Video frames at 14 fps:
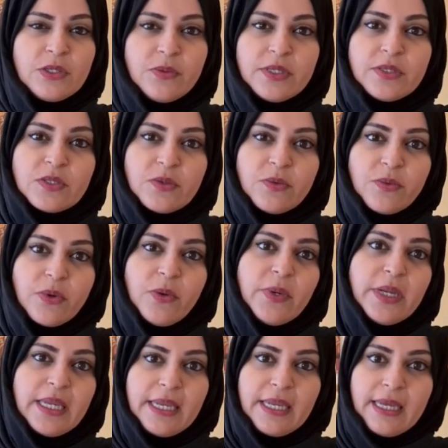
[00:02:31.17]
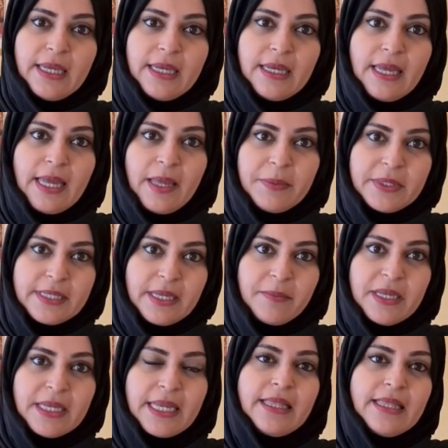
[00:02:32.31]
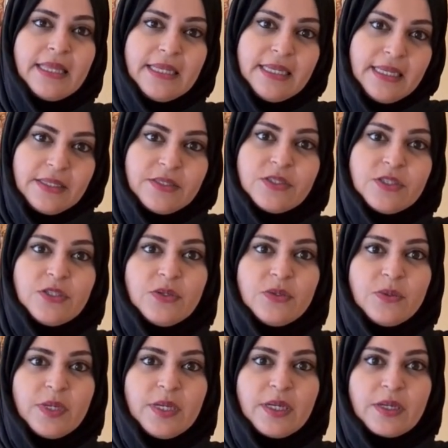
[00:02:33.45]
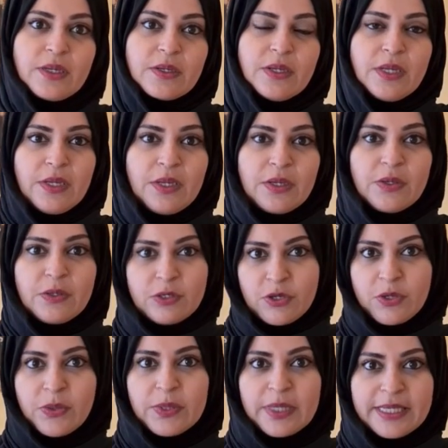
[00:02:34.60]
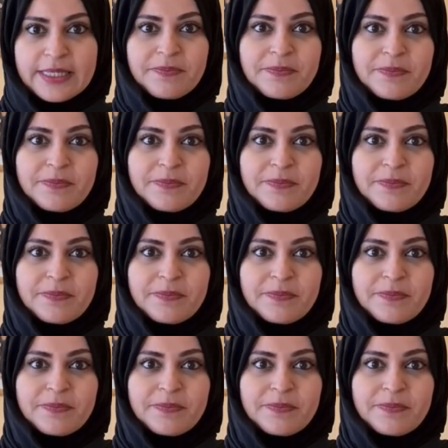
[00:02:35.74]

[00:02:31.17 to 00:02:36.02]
to this growing epidemic and the need to control it.